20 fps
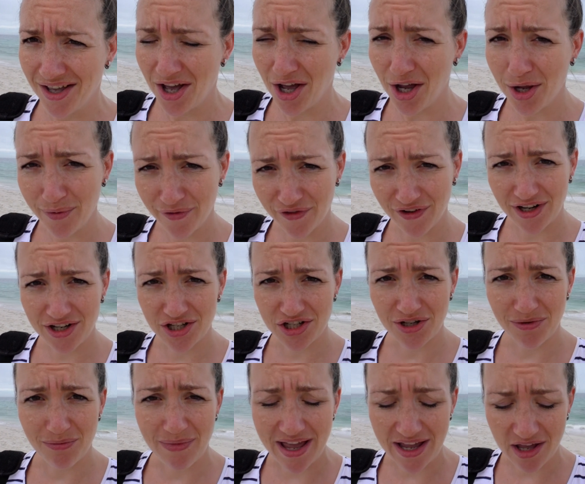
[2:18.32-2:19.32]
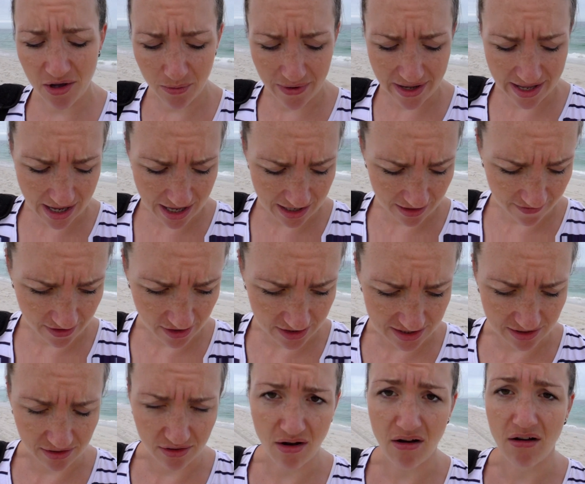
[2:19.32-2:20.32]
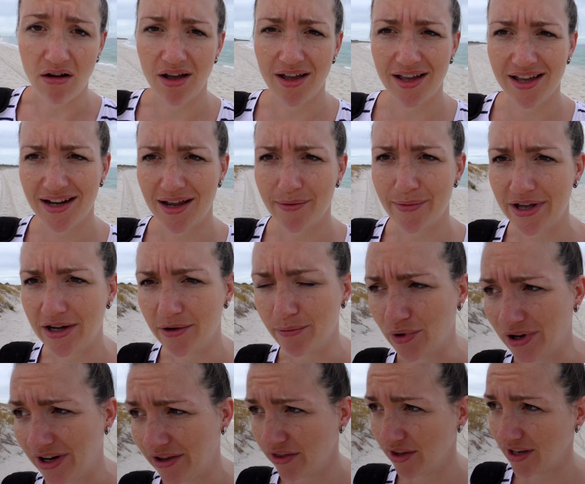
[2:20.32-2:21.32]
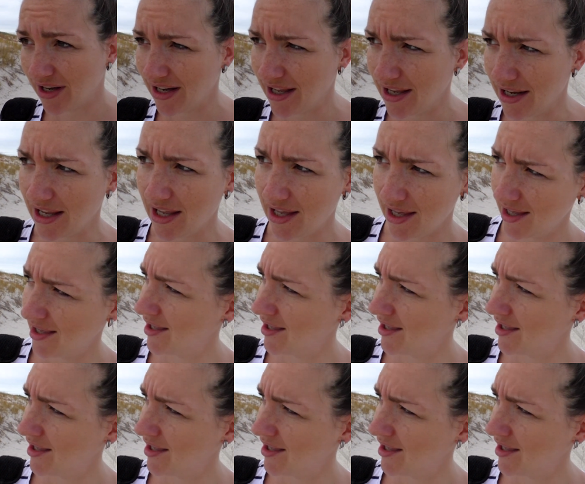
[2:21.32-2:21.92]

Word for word: Hopefully she'll make her way out very soon. Oh, and I'm out of breath, clearly.